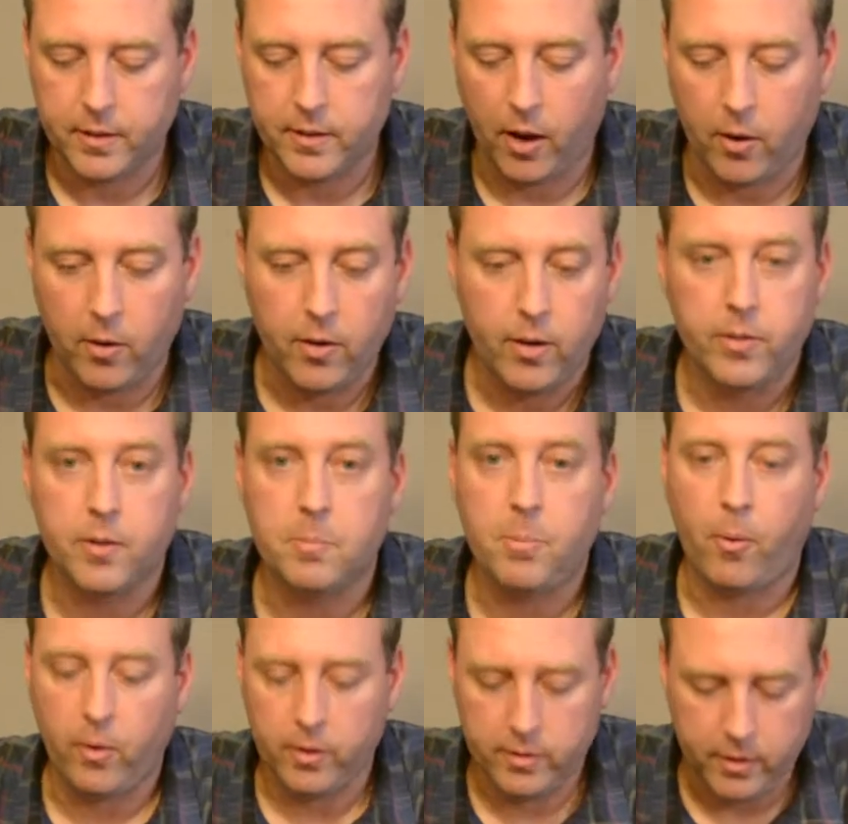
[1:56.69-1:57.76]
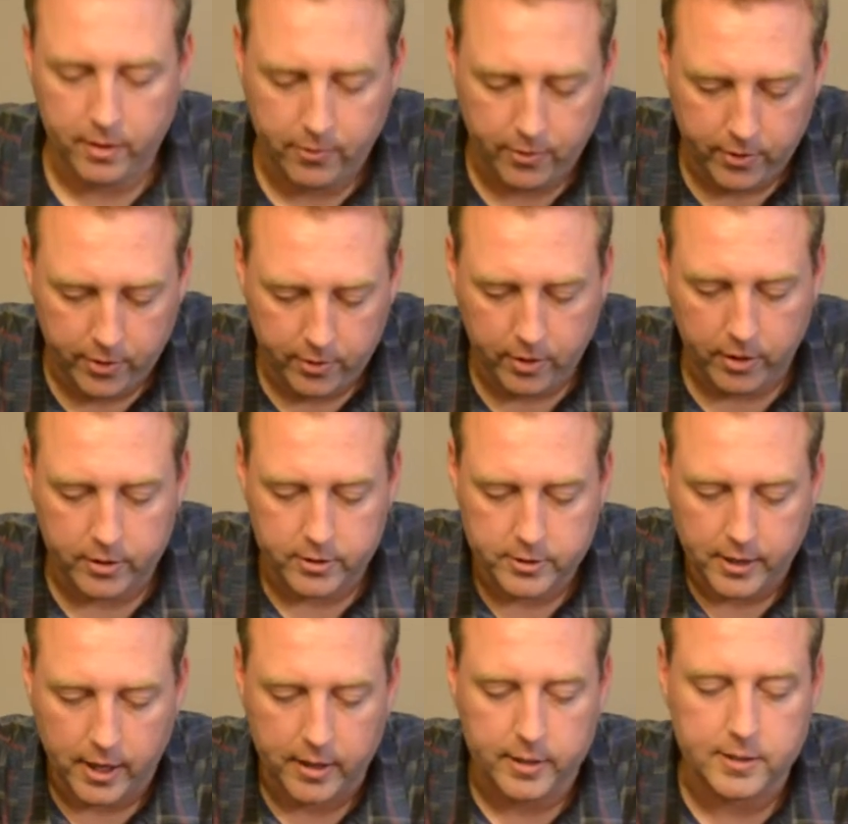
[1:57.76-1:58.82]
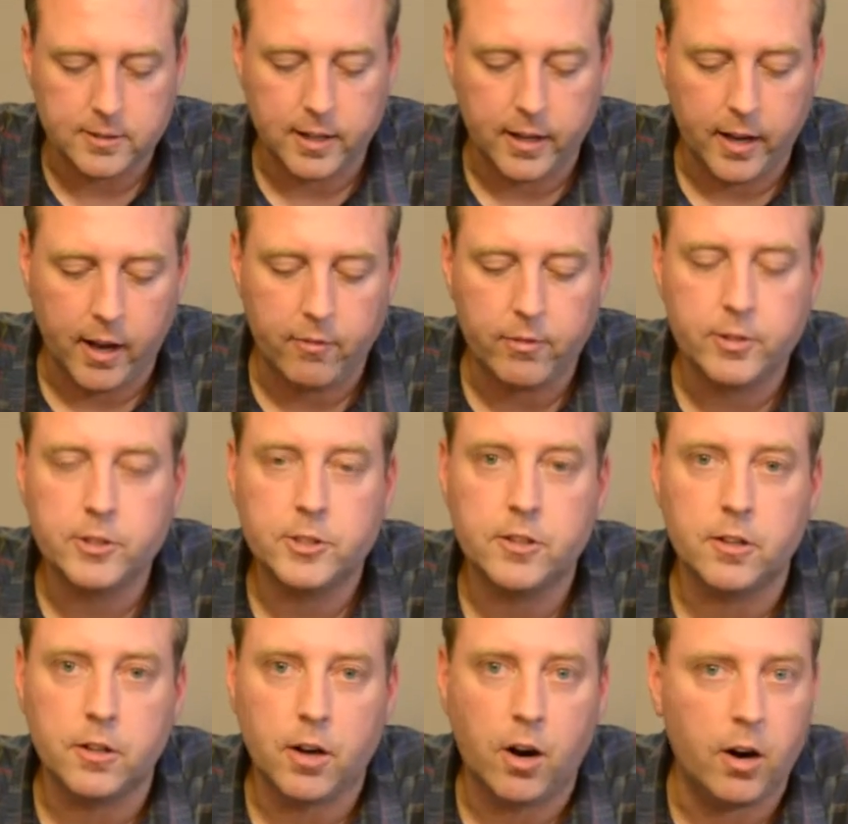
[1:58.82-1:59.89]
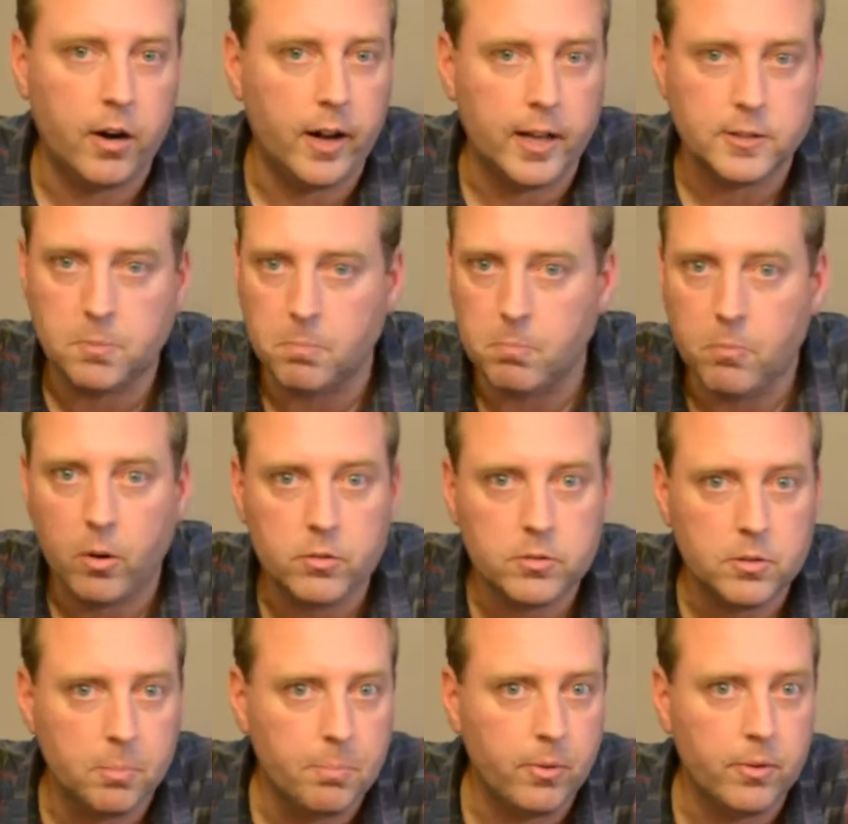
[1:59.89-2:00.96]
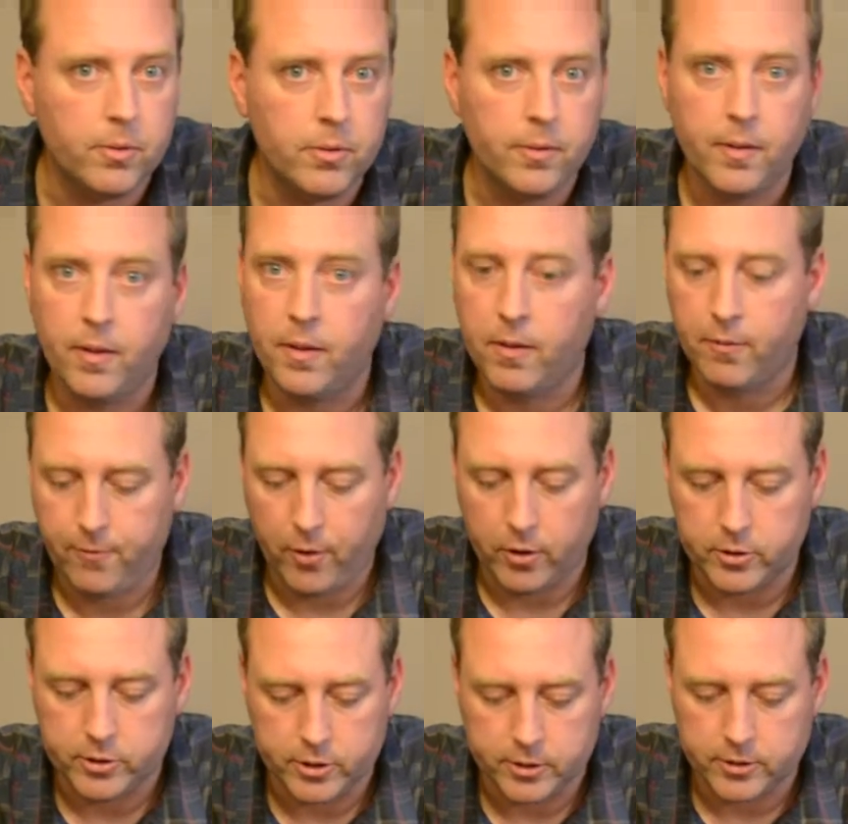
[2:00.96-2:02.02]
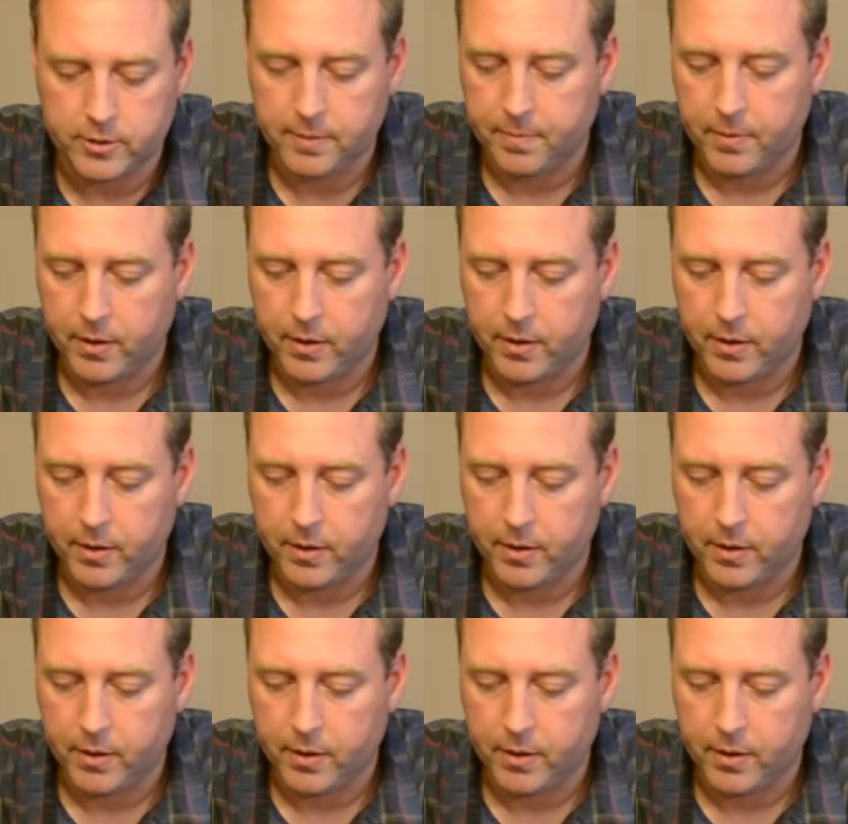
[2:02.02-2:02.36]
Now, the important thing for you to understand is that every single card has multiple functions.